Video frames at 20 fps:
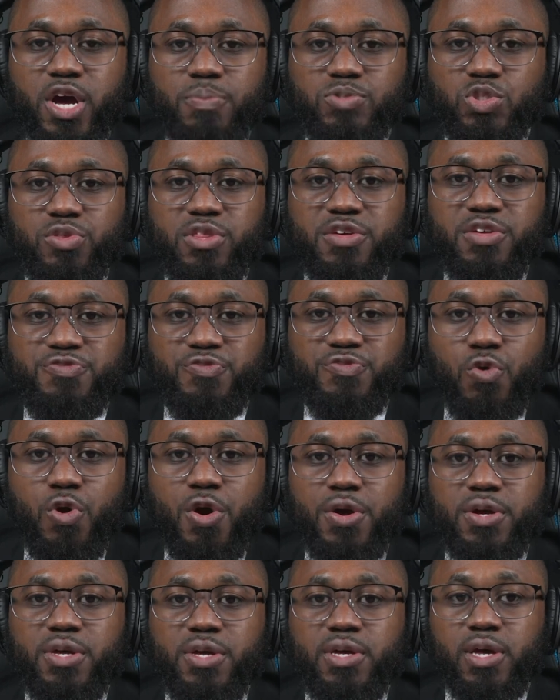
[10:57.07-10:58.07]
up to the
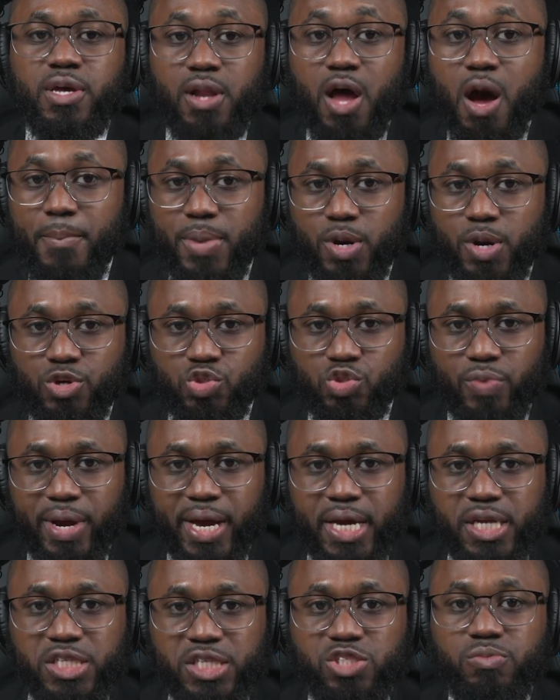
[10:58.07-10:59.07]
4 kilometers
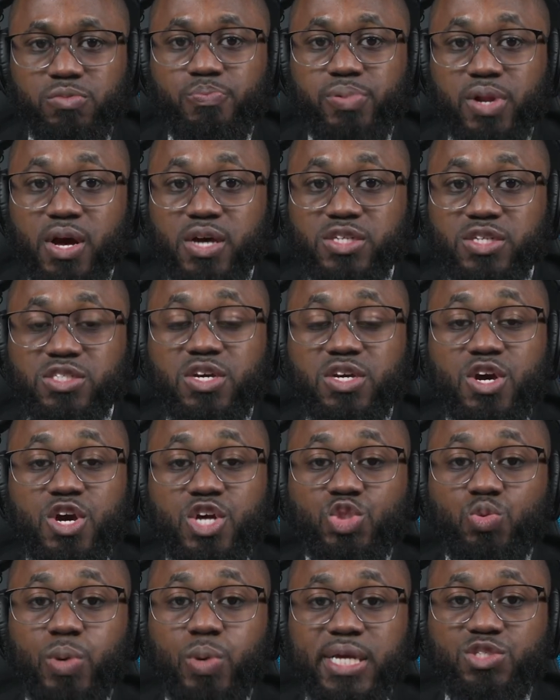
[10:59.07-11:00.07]
range, plus
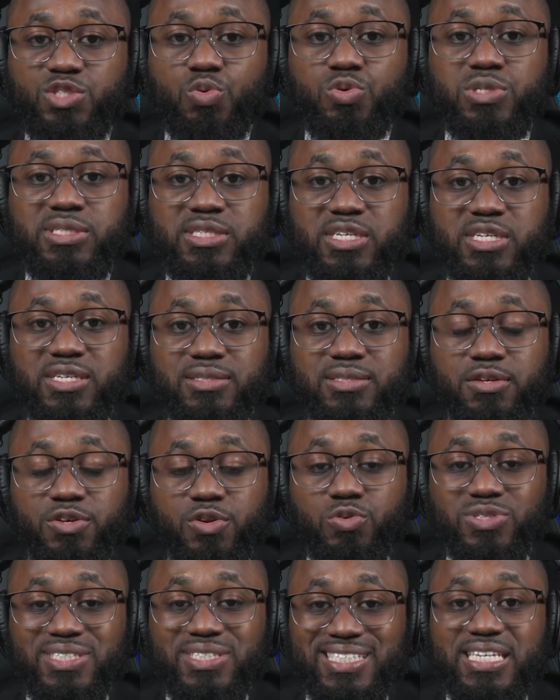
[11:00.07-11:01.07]
22
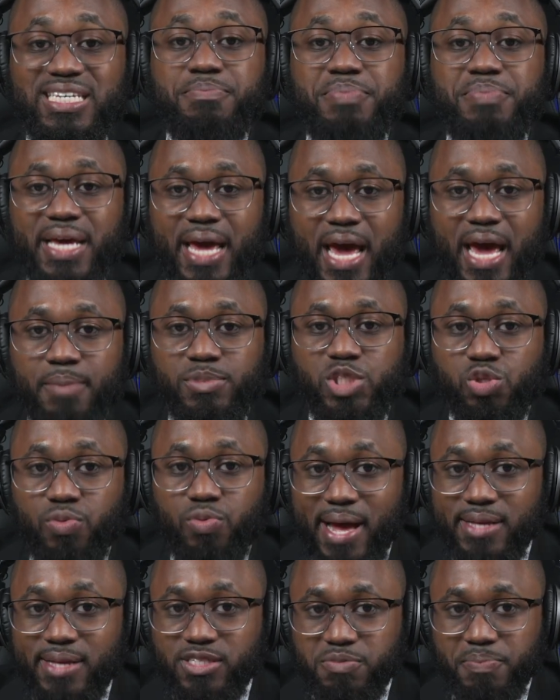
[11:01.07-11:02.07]
dBm
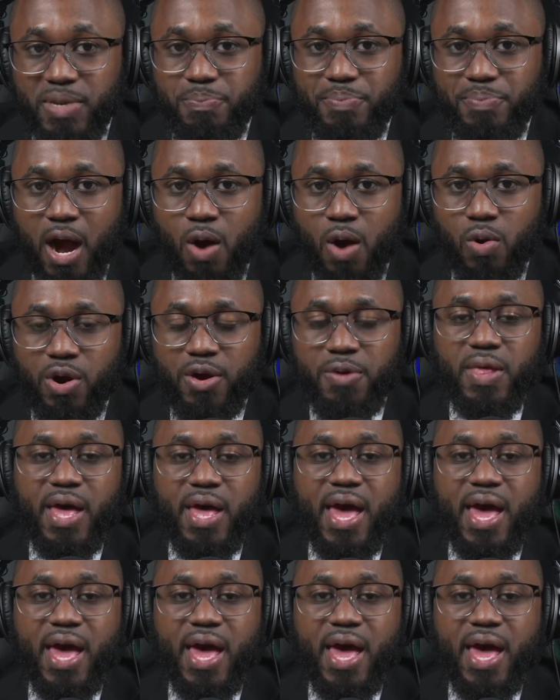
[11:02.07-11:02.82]
transmit power